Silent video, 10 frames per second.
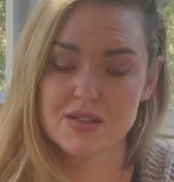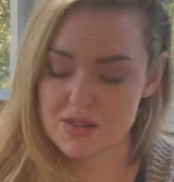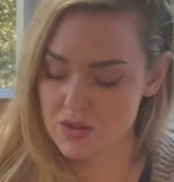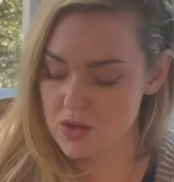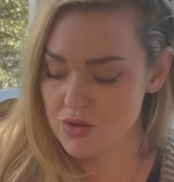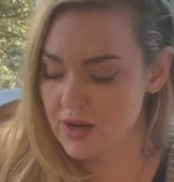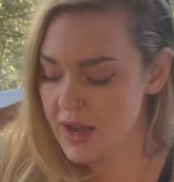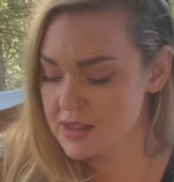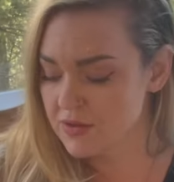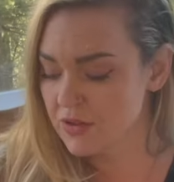So you can
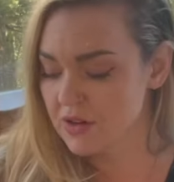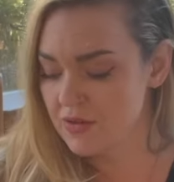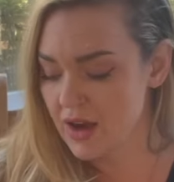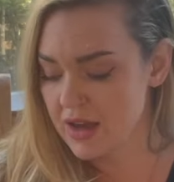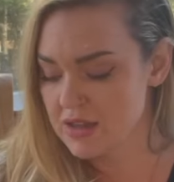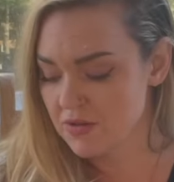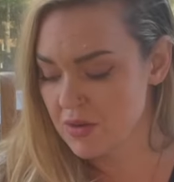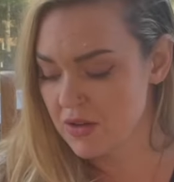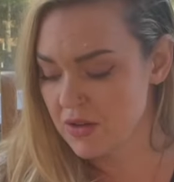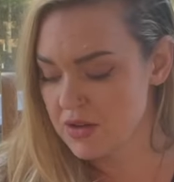ask for advice from
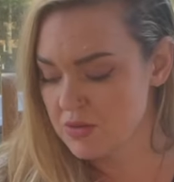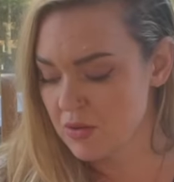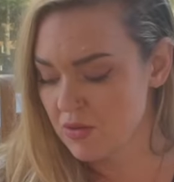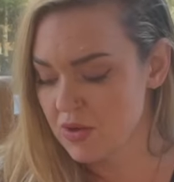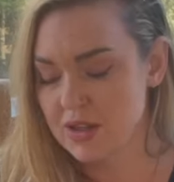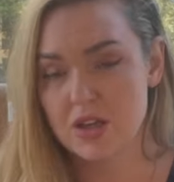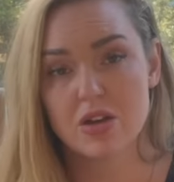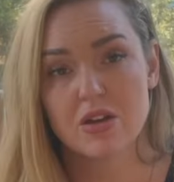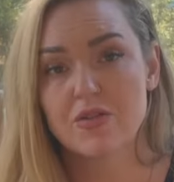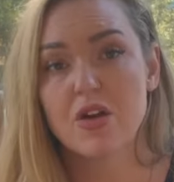others, but really you're
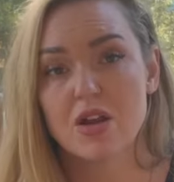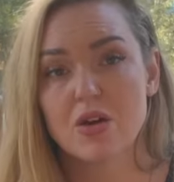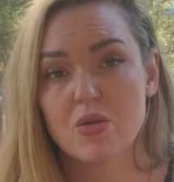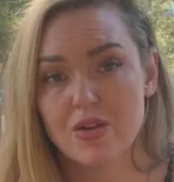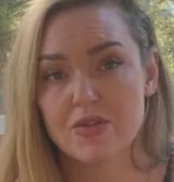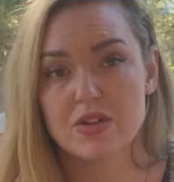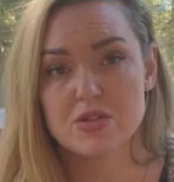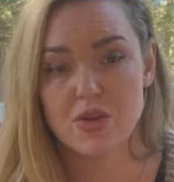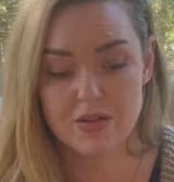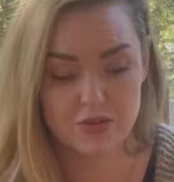going to follow what
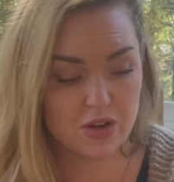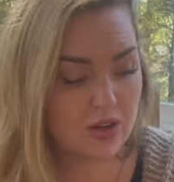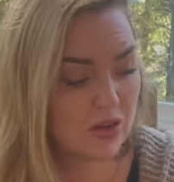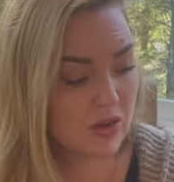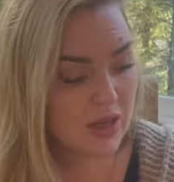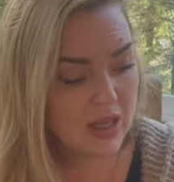feels right for you.